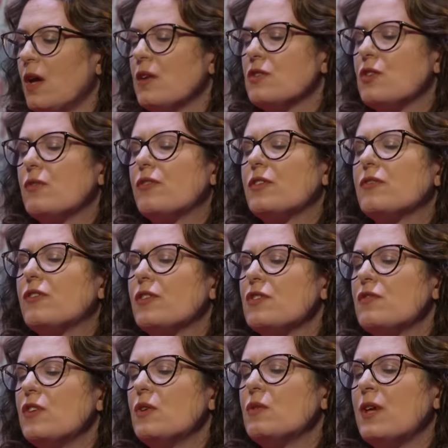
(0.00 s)
So, for the
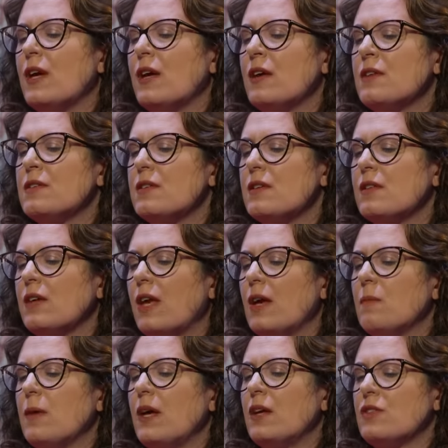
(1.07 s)
first few days, the
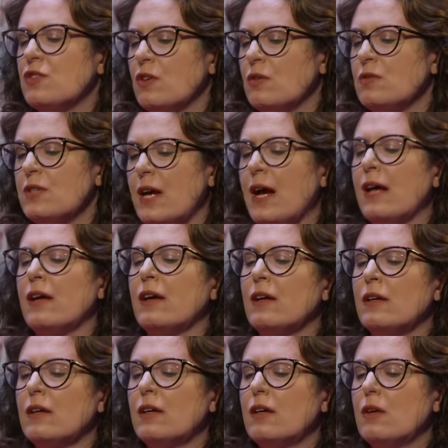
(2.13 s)
campaign's own
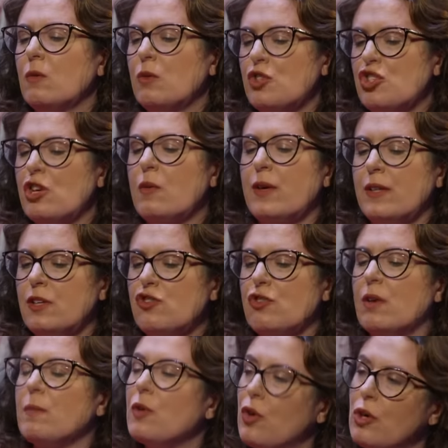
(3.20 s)
data was showing that
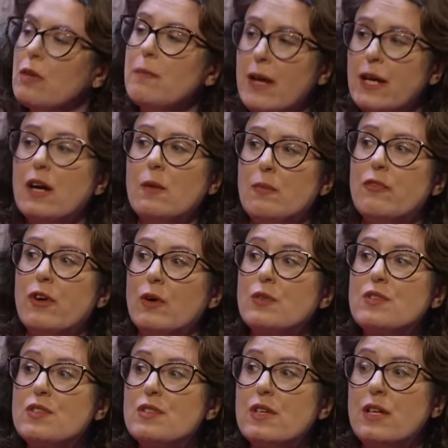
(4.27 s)
Trump could make up
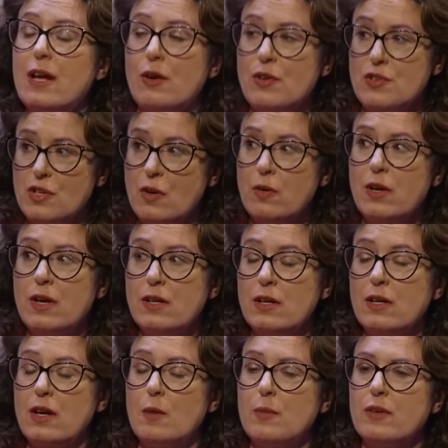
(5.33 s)
votes in Arizona and in
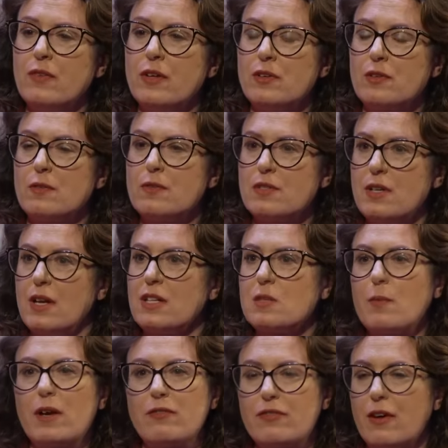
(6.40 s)
a couple of other states.
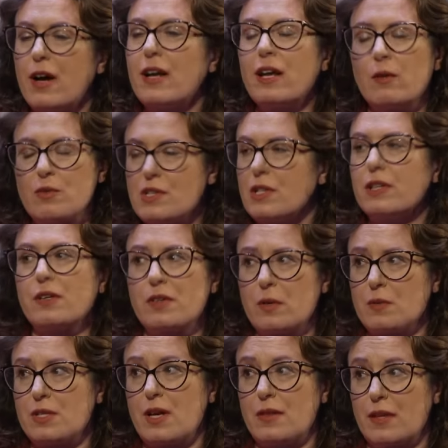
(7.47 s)
By Friday, it was clear that
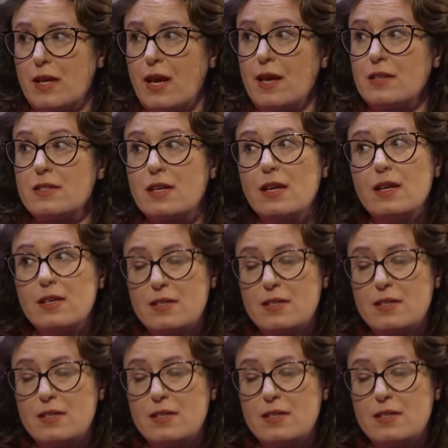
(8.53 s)
was not the case.